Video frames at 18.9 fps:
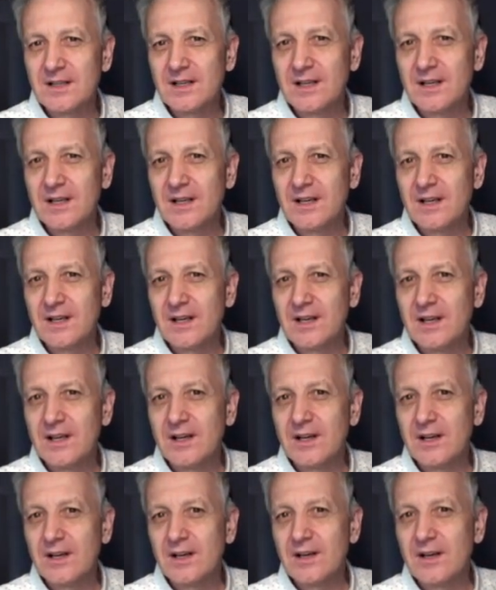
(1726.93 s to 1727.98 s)

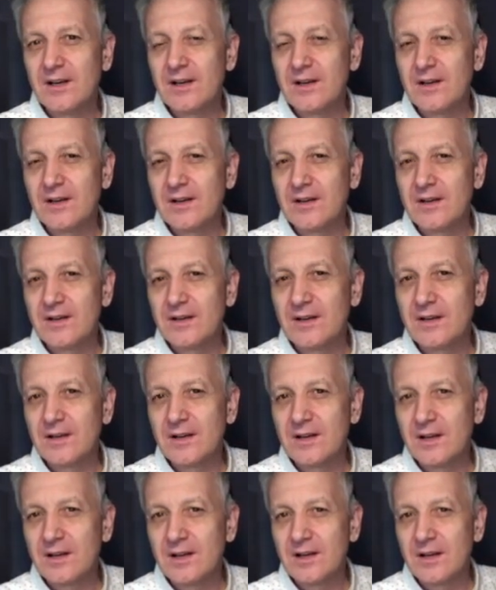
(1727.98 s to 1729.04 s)

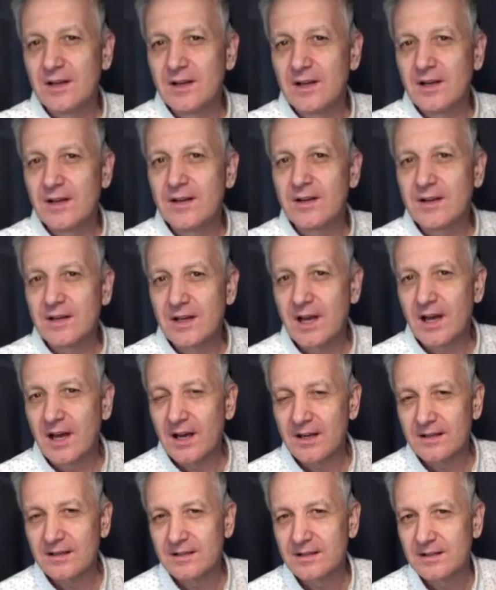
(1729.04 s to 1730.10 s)

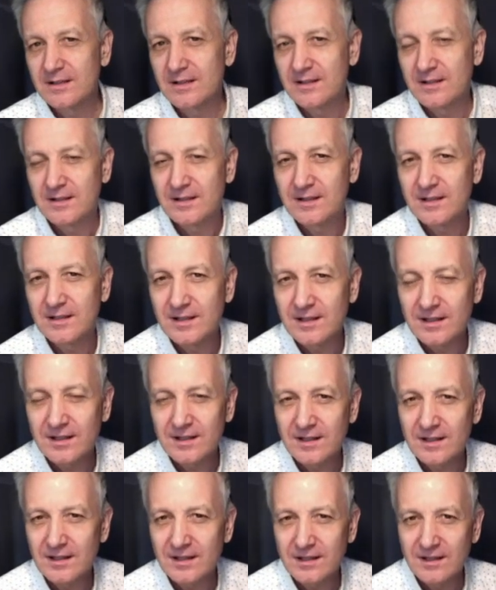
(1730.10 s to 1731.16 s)

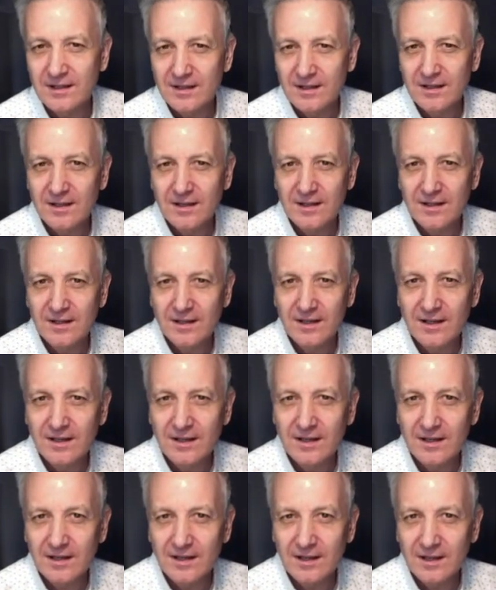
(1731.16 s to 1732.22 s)

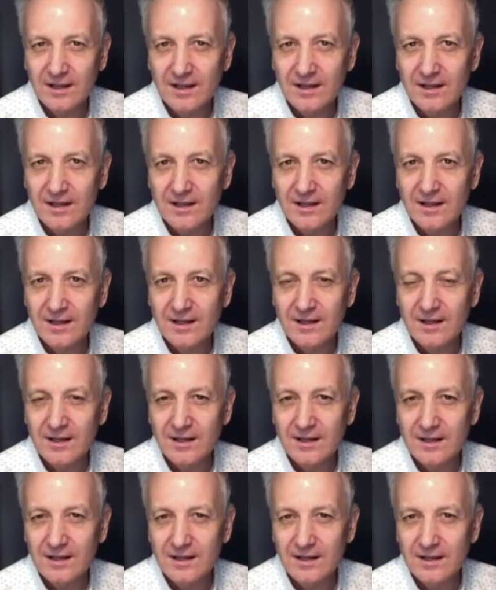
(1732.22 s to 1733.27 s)

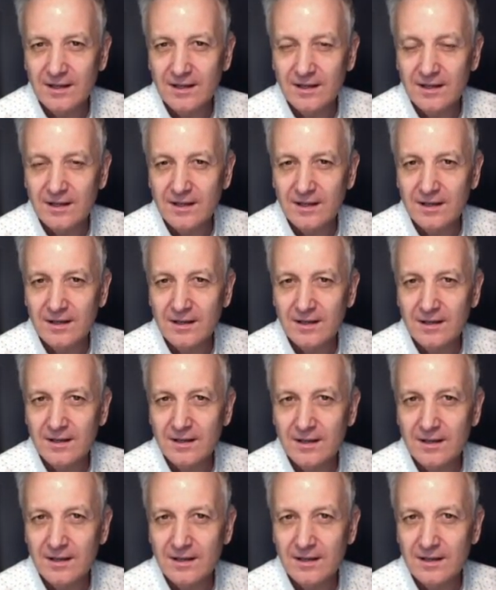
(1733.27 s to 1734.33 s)

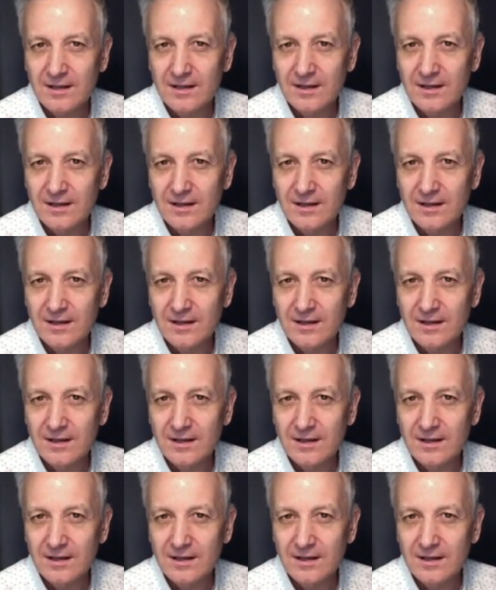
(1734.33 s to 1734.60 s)
(silent)